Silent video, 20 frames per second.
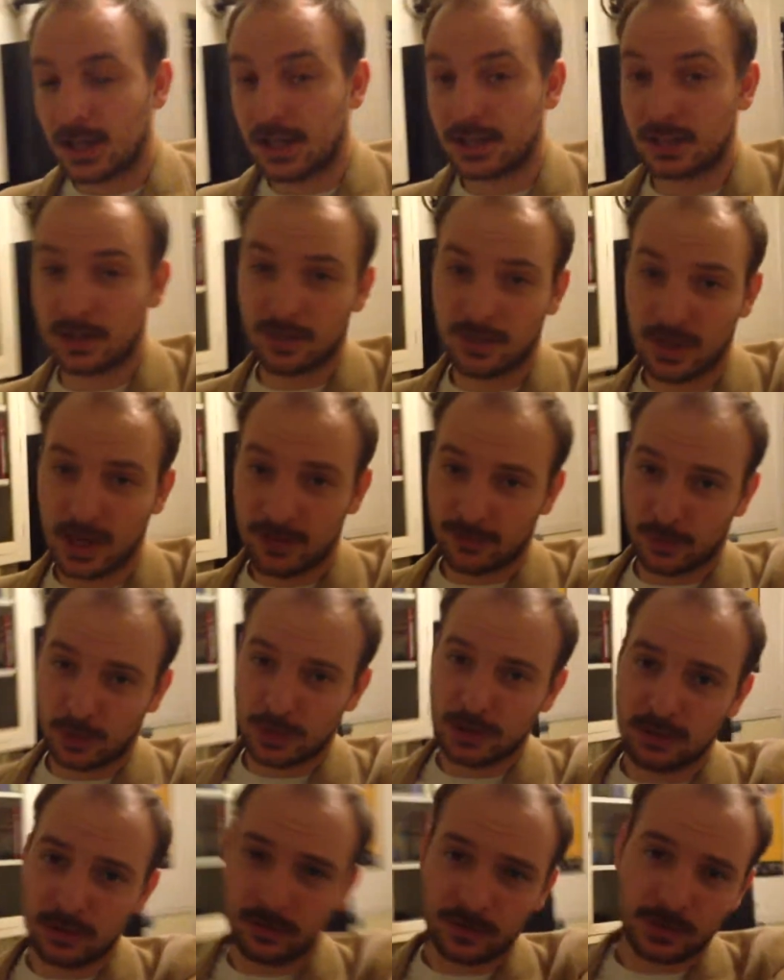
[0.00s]
That's all I've got
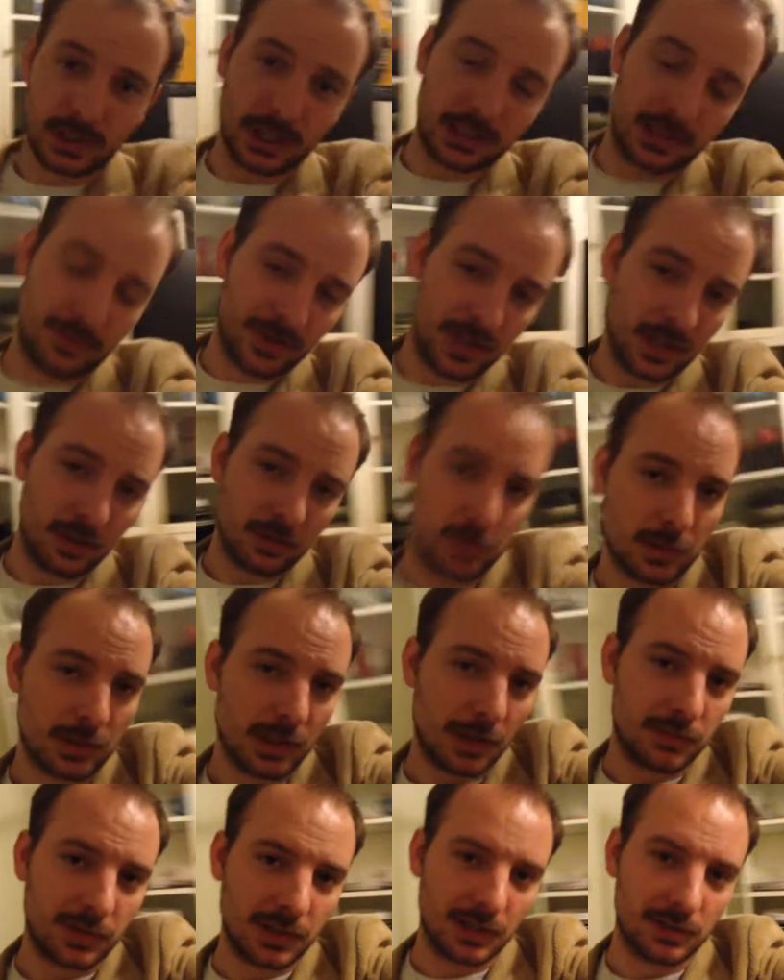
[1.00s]
for you. Don't forget to like the video,
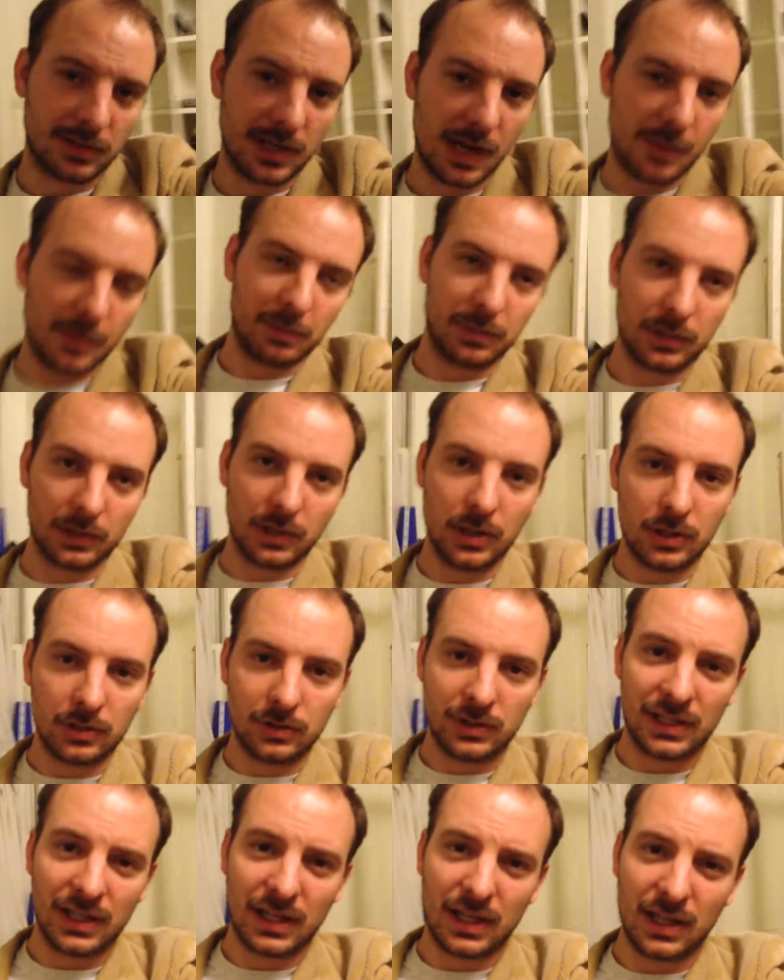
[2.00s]
subscribe to the channel, comment
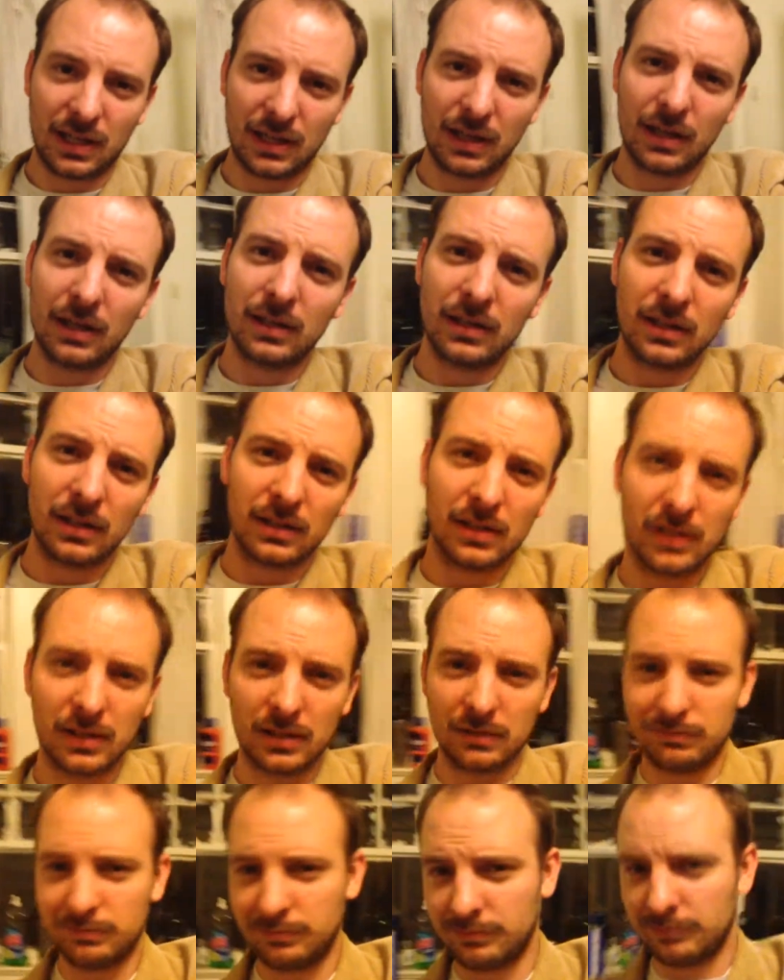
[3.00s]
below, and
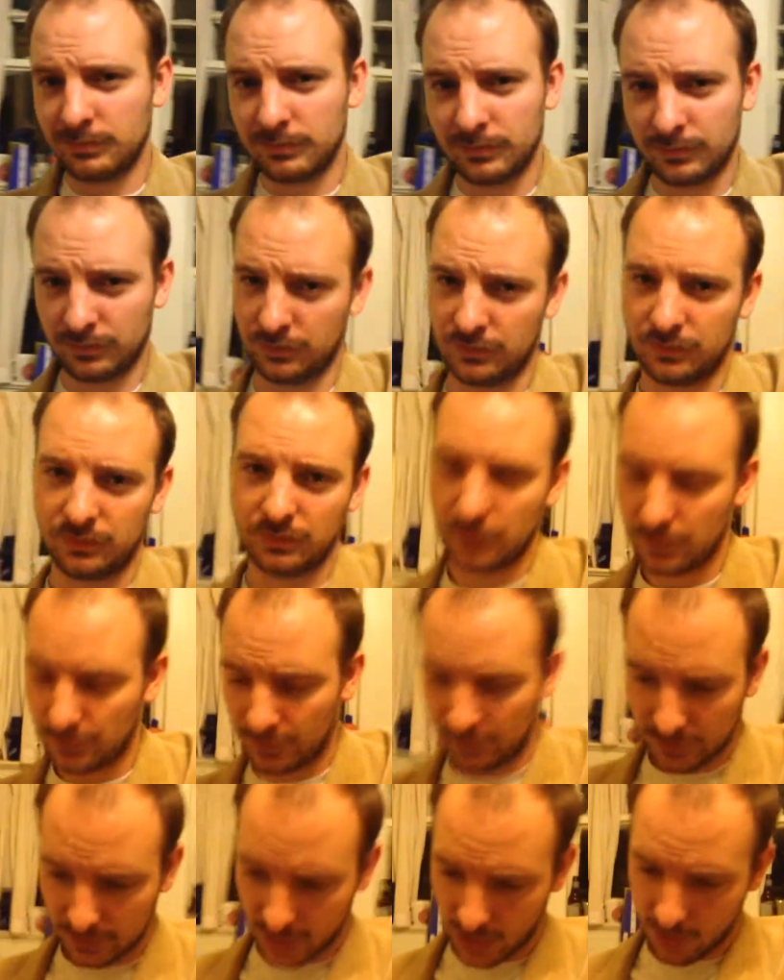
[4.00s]

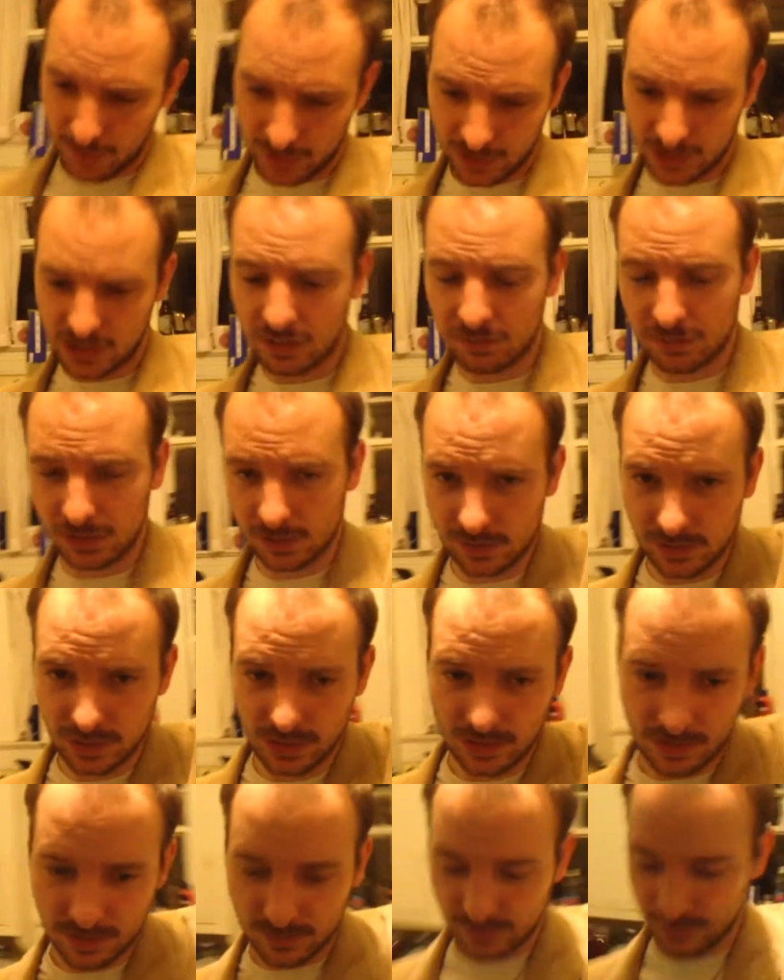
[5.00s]
I'm going to keep doing
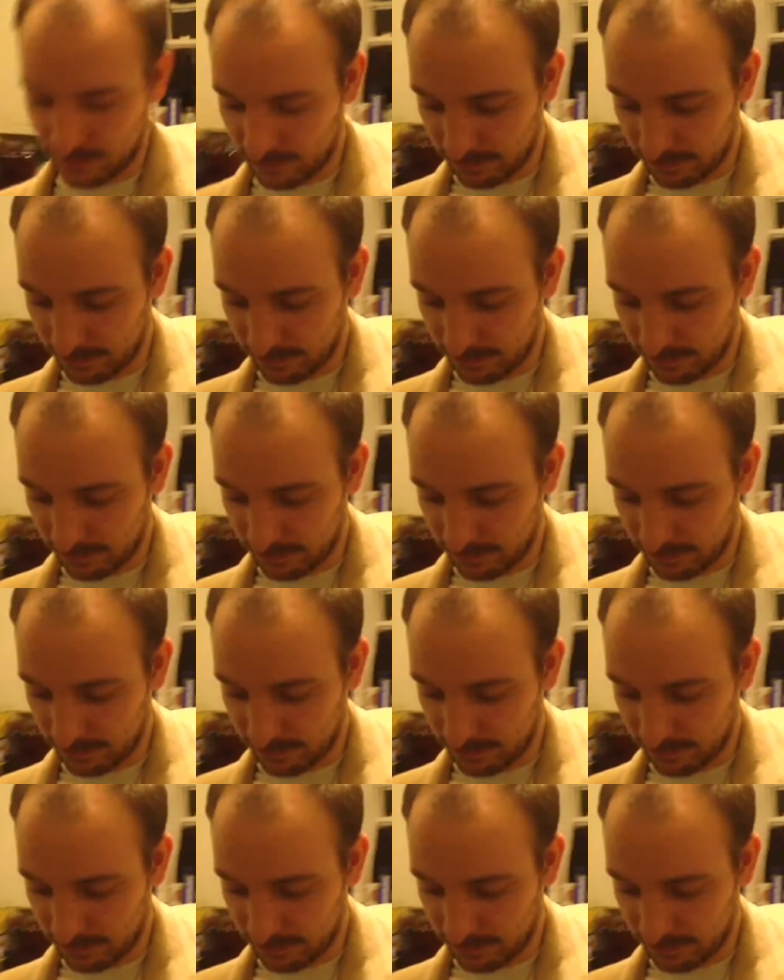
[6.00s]
this